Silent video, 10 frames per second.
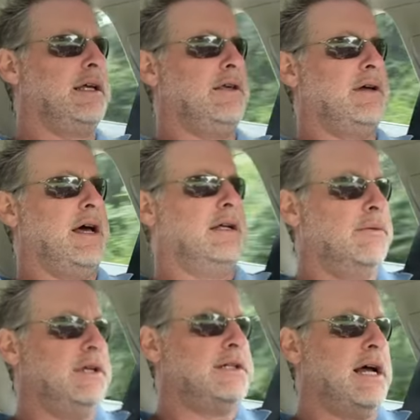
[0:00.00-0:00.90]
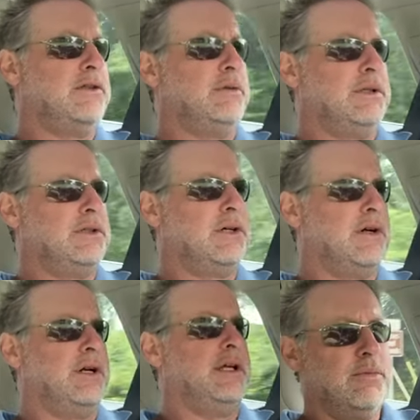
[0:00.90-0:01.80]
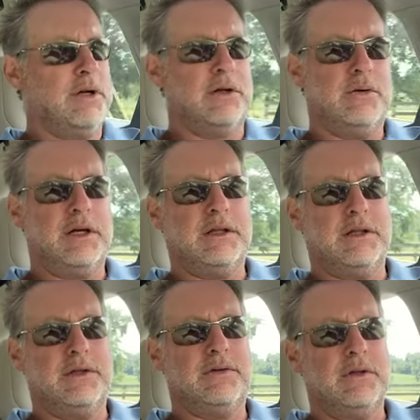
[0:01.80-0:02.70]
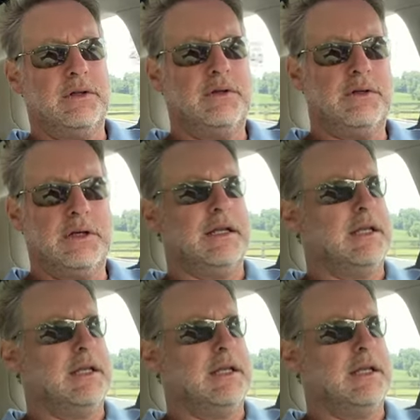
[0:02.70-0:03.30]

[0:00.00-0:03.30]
You got to reach out to an attorney pretty quickly so that you can